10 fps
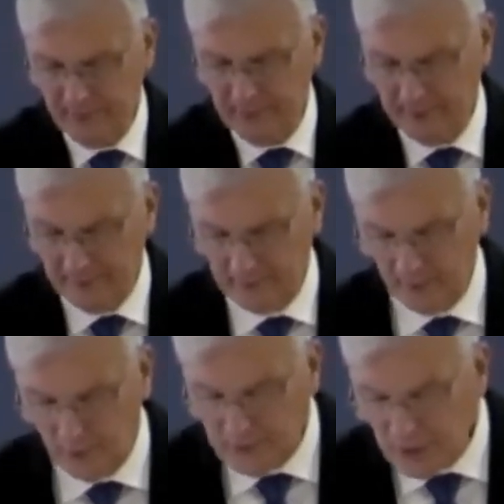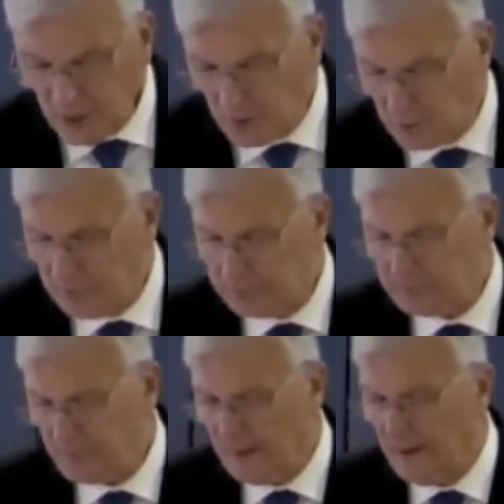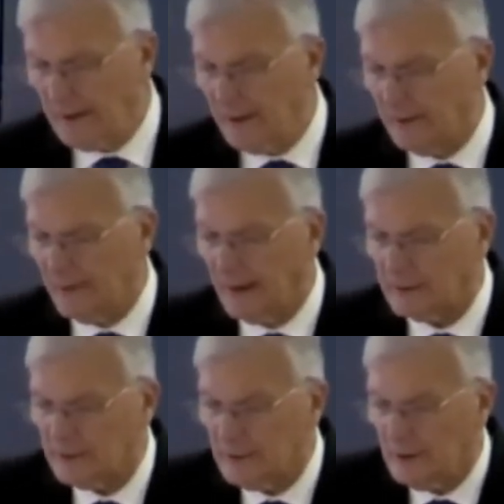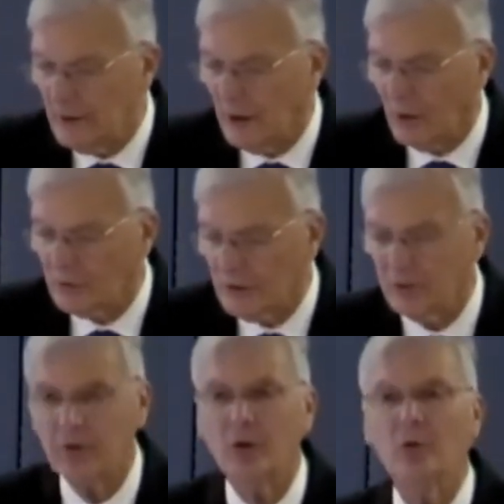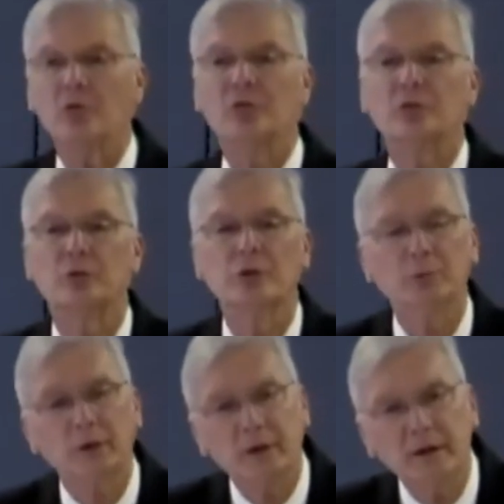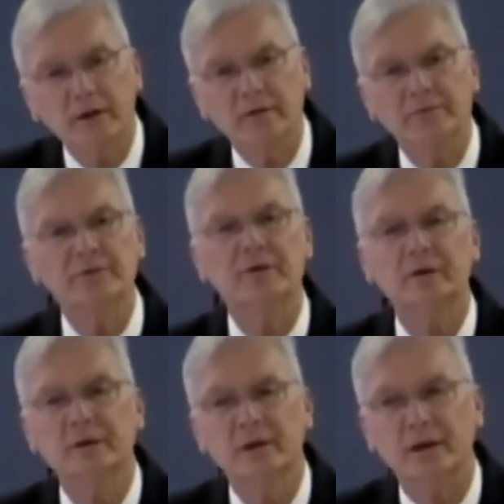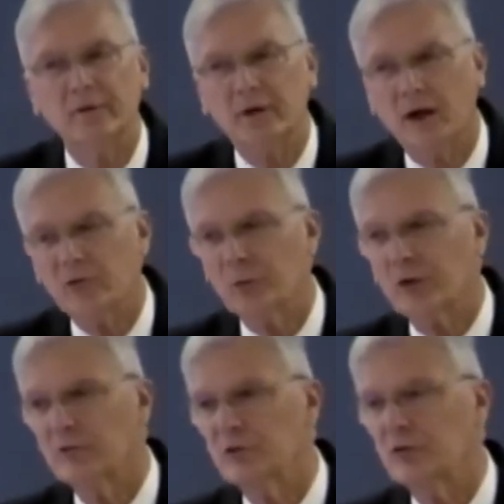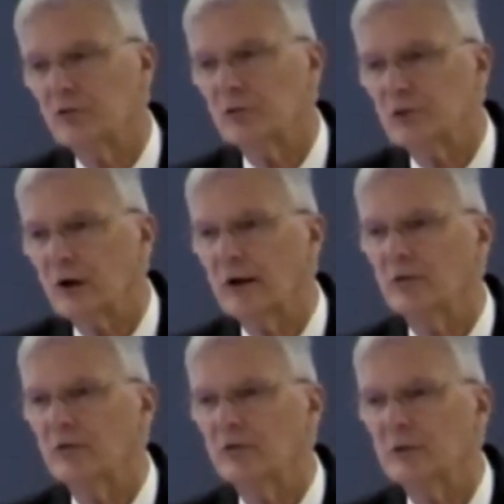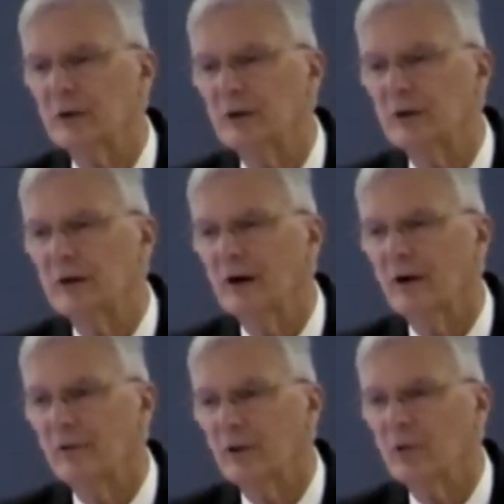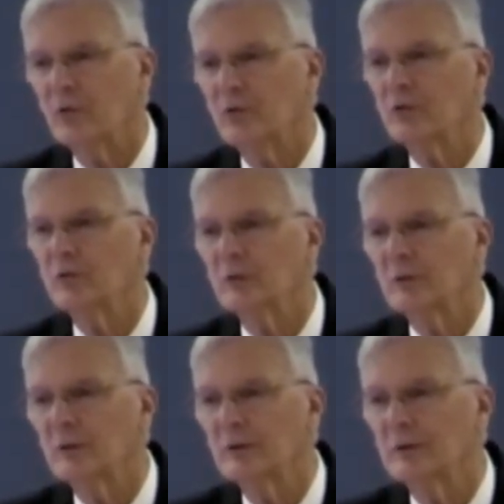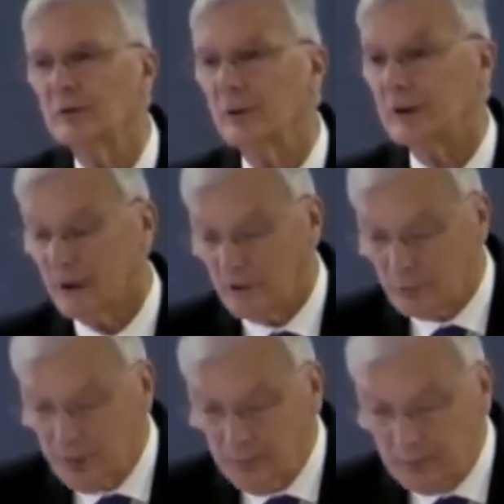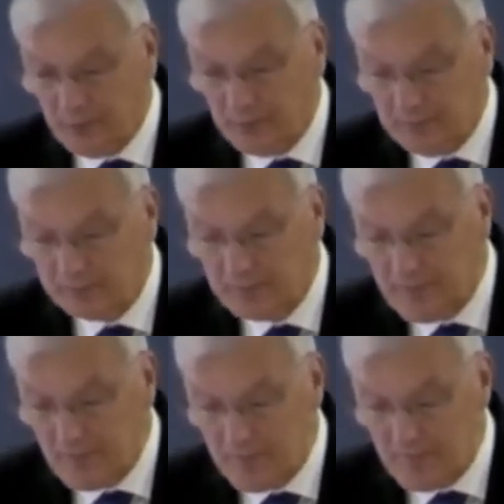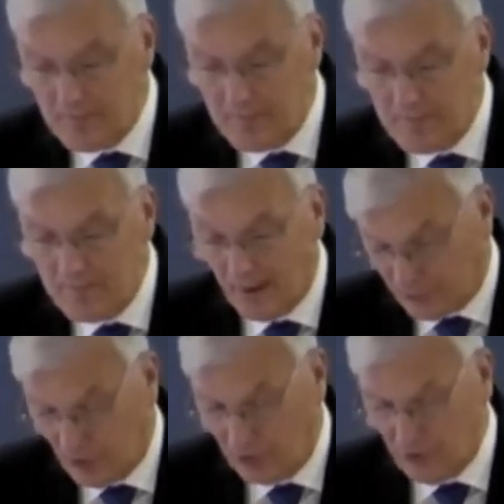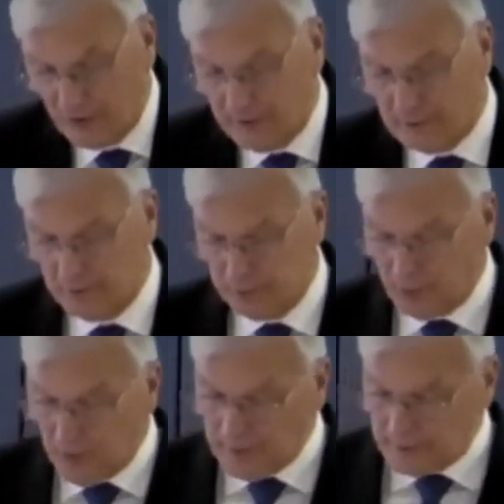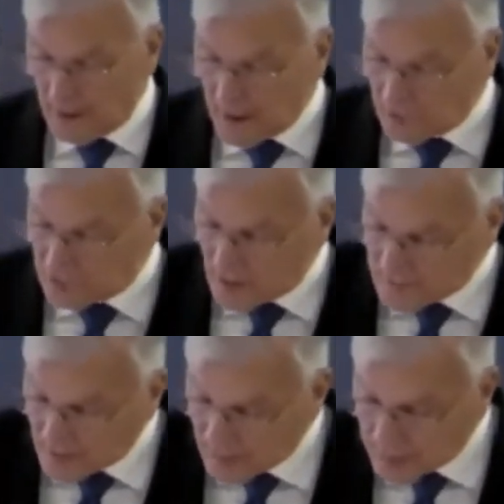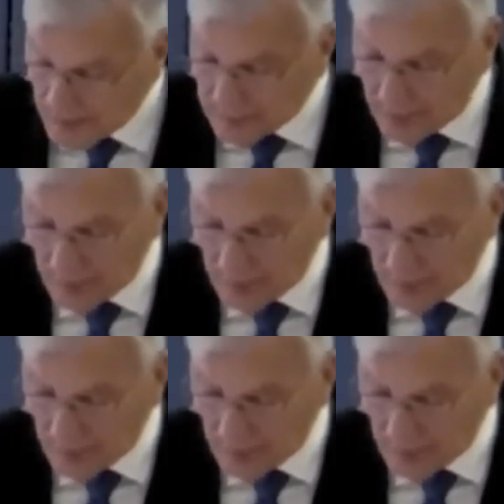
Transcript: Now we know that only those who believe in the gospel of Jesus Christ are those who are God's people. That's our second point. God's covenant people are